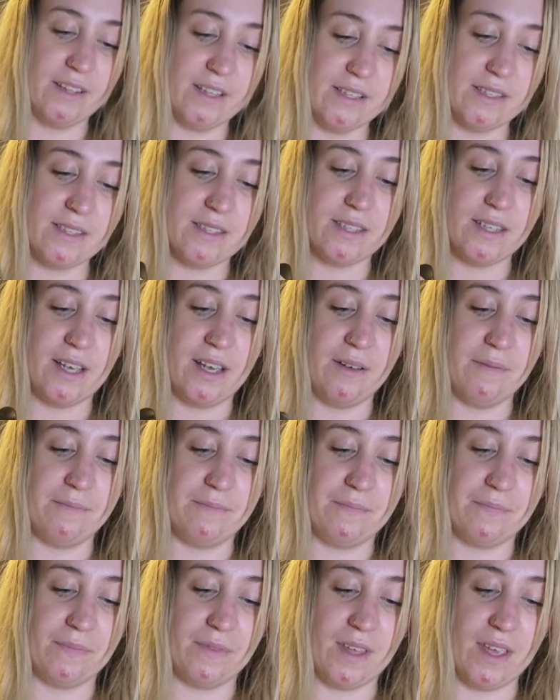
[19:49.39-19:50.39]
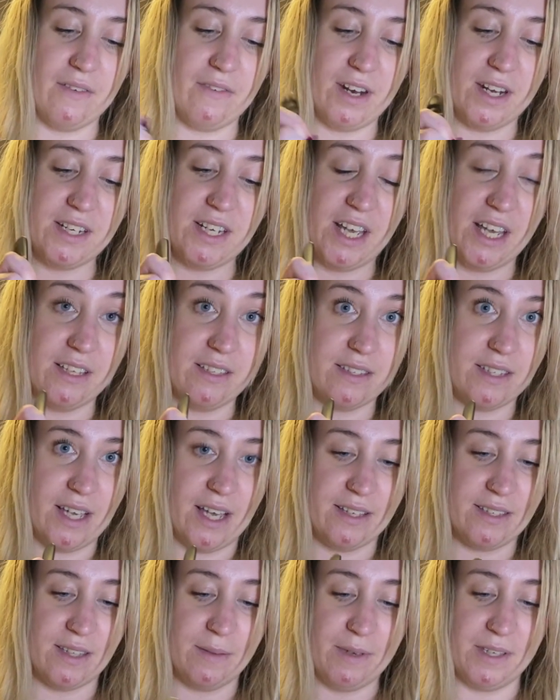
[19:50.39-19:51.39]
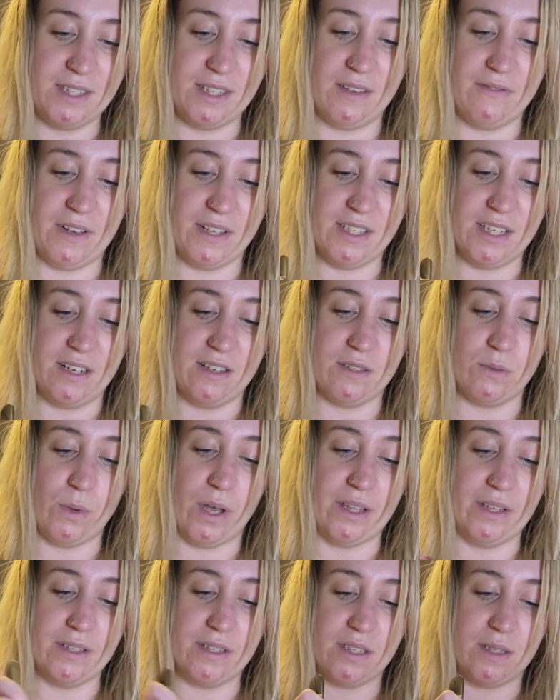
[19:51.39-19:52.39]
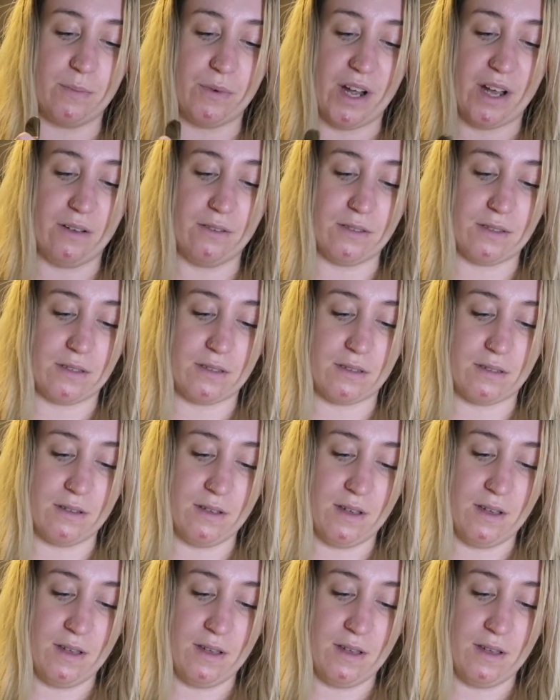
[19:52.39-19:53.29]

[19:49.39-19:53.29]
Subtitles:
Let's see, give it a taste test. Let me see if I did as well as Sprouts.